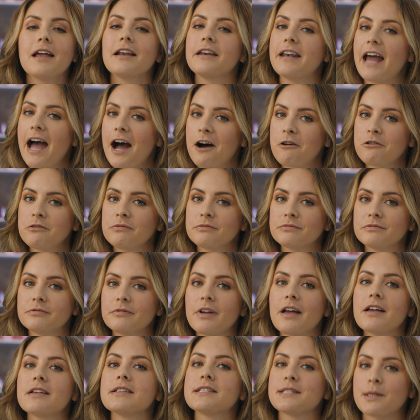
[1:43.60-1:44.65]
Now,
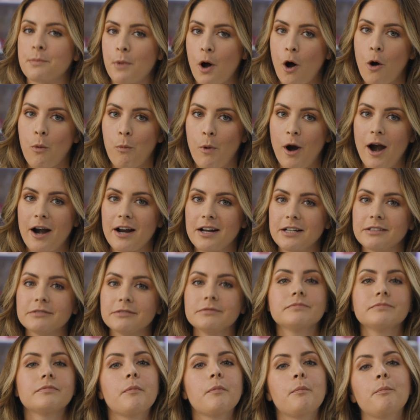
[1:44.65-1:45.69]
some homework.
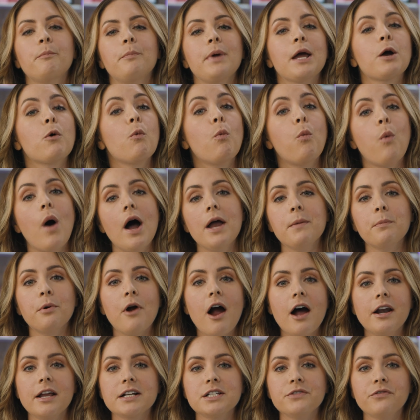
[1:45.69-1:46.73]
Pick one
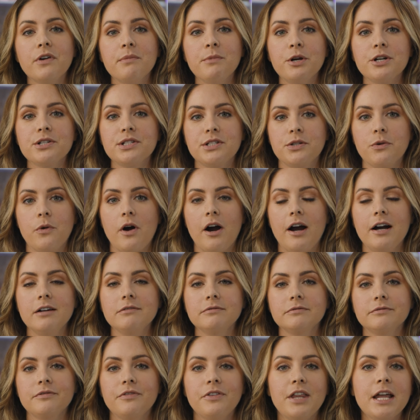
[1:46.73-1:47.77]
product from your store,
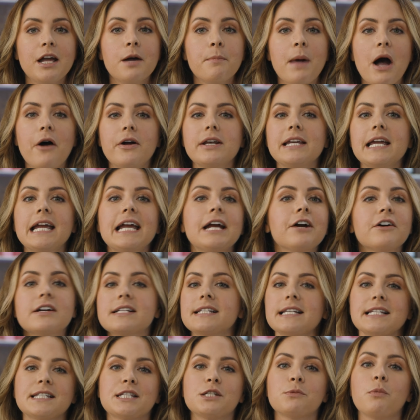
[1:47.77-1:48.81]
think about an
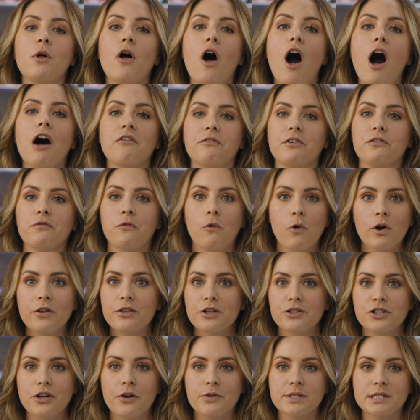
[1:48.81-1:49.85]
irresistible offer for the
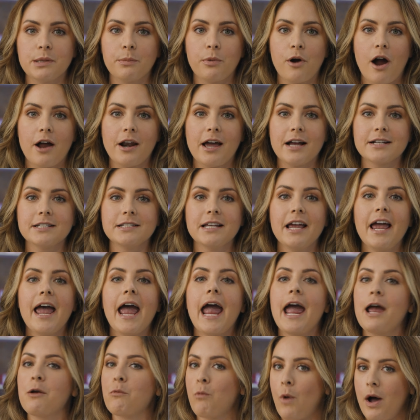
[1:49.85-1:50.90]
chosen product,
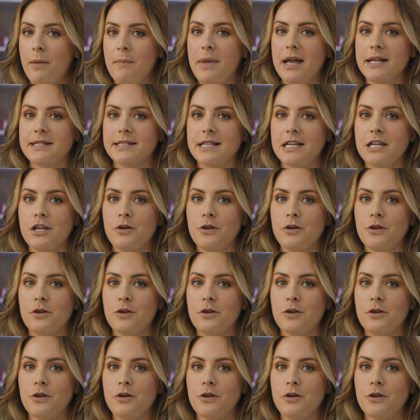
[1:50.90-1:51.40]
and what makes it